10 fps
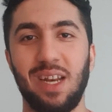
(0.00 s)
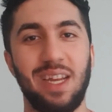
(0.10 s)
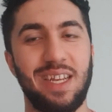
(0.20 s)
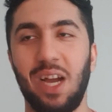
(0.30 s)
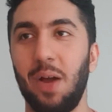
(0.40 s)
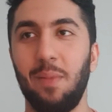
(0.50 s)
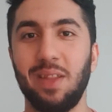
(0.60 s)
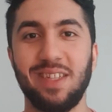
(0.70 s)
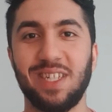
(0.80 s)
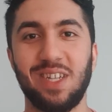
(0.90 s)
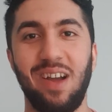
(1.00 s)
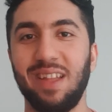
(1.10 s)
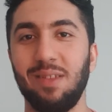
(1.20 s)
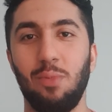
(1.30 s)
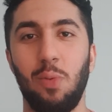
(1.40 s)
Like I'm on the sky
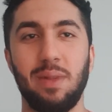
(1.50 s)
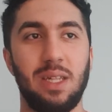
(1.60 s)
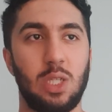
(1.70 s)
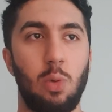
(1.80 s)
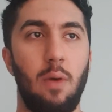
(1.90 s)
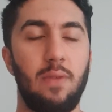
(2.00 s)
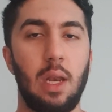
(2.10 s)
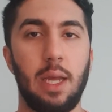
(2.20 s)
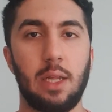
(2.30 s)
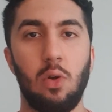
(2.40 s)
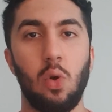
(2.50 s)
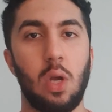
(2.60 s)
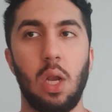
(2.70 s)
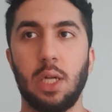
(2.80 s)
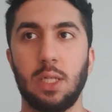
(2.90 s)
at the moment, and some of the
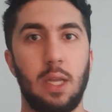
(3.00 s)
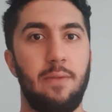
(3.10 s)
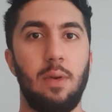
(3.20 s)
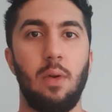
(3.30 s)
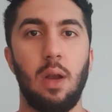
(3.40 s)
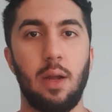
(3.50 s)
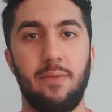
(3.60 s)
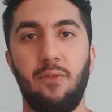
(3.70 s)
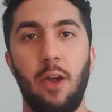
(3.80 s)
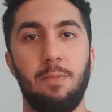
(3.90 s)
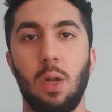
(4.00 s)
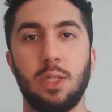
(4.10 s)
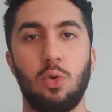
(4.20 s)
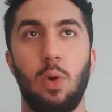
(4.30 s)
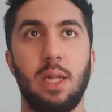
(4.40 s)
lookalikes are giving you 5
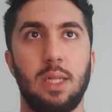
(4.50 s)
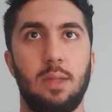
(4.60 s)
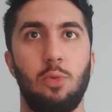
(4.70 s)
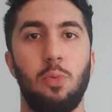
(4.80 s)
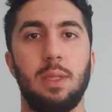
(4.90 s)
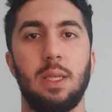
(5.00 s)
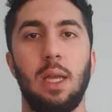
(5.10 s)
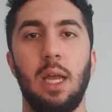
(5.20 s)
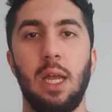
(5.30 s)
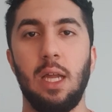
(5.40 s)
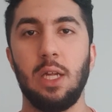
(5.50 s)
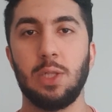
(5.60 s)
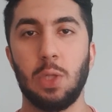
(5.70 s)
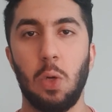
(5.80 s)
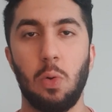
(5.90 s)
plus ROAS at the moment.
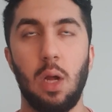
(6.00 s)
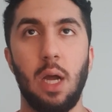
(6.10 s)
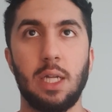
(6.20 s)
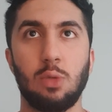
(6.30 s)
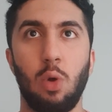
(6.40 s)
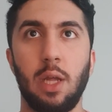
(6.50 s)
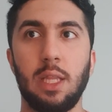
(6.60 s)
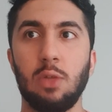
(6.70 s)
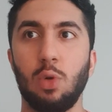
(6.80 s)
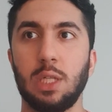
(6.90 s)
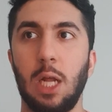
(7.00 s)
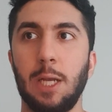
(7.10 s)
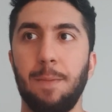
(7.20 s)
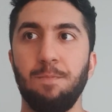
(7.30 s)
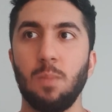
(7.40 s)
So guys, what I did was
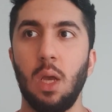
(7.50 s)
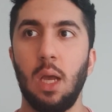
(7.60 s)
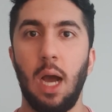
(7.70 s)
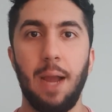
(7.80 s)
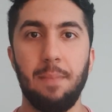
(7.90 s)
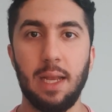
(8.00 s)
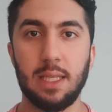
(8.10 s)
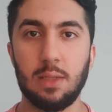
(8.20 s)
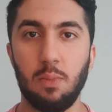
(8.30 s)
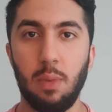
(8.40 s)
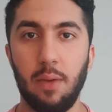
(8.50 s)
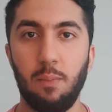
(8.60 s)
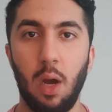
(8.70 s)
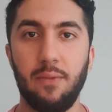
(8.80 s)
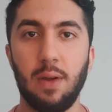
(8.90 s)
I made
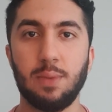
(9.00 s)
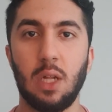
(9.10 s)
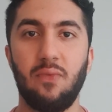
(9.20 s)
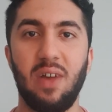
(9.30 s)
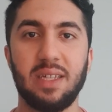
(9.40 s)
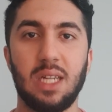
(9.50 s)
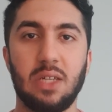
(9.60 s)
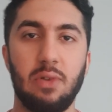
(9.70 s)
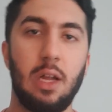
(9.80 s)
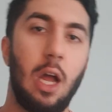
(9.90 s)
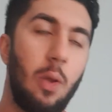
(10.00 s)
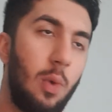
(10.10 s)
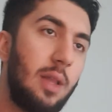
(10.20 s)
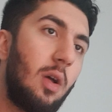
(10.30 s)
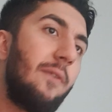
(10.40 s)
my website faster as well. I
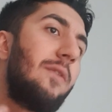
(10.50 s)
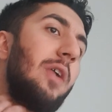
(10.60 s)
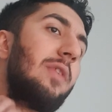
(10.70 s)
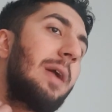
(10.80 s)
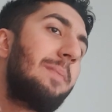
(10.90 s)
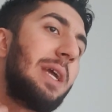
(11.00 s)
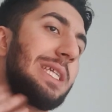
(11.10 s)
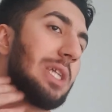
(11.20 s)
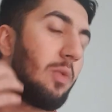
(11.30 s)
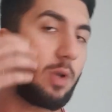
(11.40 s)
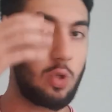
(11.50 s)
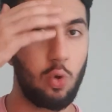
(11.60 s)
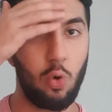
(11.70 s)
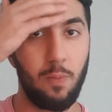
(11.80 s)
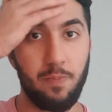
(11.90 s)
went on Fiverr and paid someone
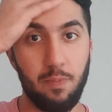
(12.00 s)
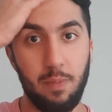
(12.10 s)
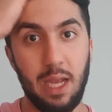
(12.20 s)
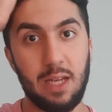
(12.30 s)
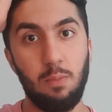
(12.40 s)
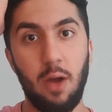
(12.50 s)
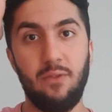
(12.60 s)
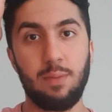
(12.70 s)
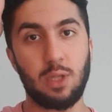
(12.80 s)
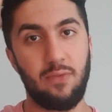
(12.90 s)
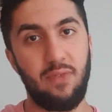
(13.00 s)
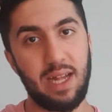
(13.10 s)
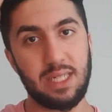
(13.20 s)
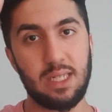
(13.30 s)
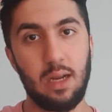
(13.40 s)
to make my website
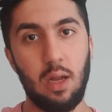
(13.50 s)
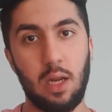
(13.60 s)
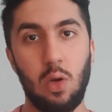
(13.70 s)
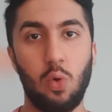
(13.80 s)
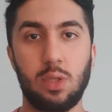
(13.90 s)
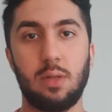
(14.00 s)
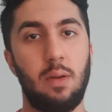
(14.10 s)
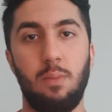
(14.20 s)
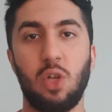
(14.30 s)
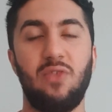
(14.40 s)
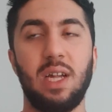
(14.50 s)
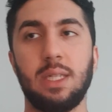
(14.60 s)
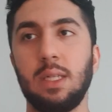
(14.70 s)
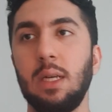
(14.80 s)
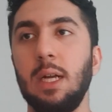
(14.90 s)
faster, loads much
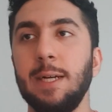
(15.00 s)
faster.